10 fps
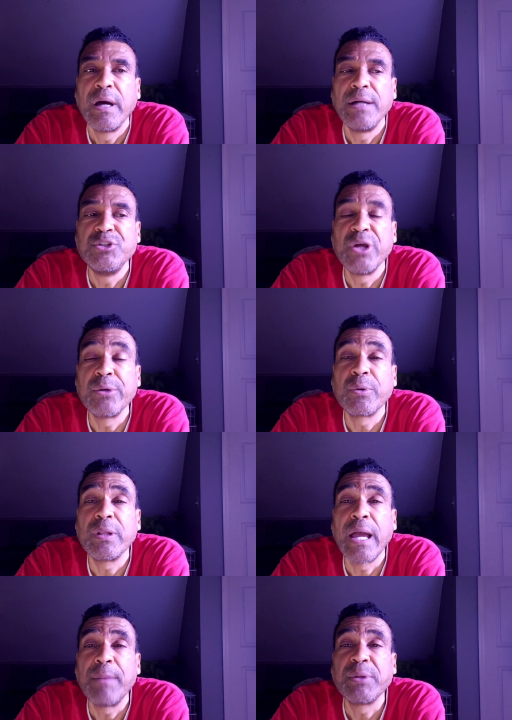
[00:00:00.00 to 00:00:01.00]
uh,
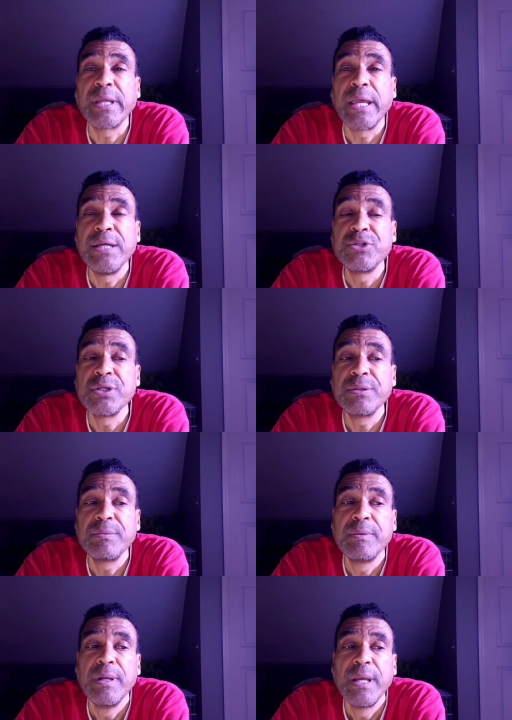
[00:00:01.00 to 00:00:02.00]
general application,
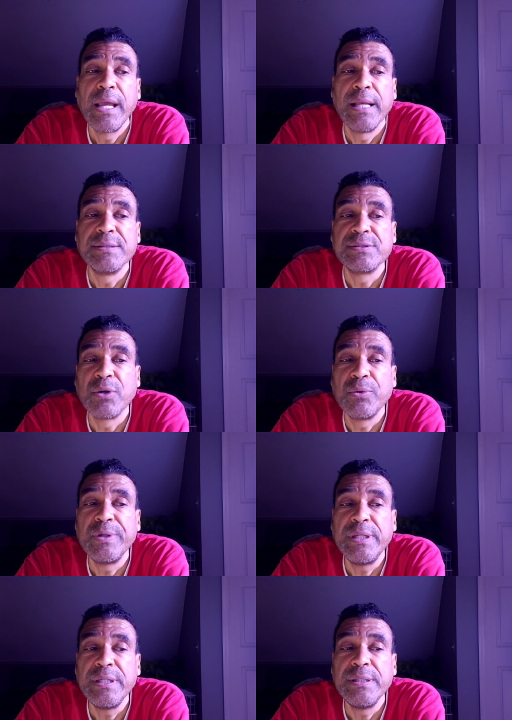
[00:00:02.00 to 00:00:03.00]
and so
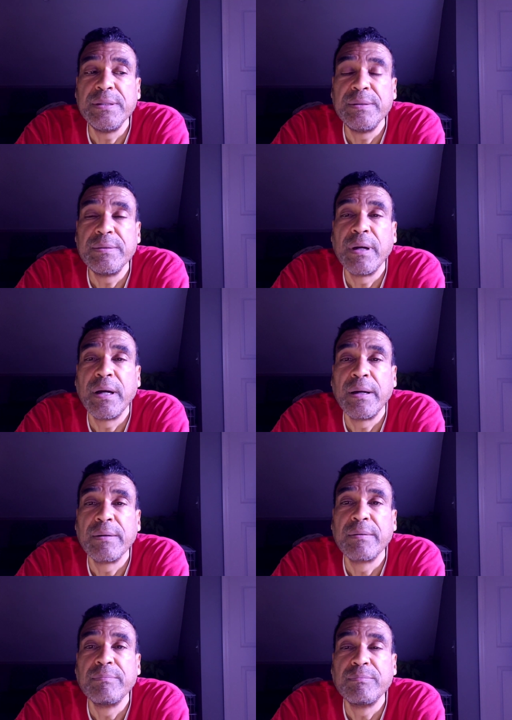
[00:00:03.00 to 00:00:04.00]
he uh,